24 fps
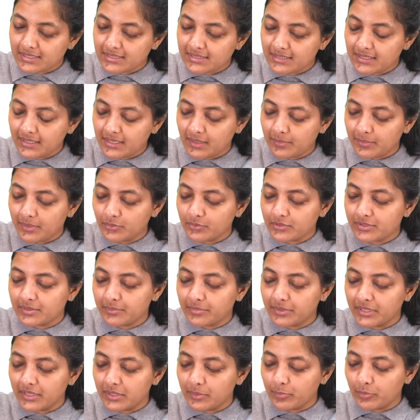asking about
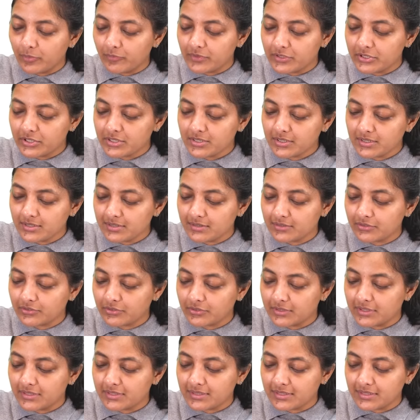some key provisions. So
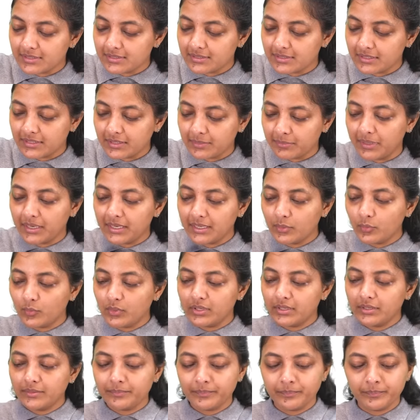this is the demand
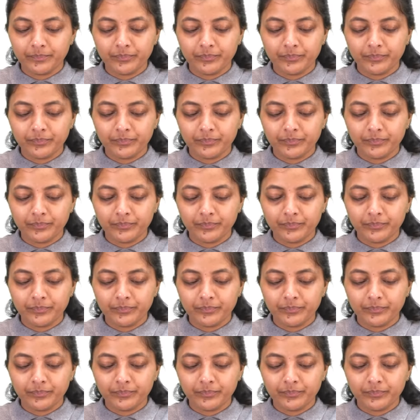one.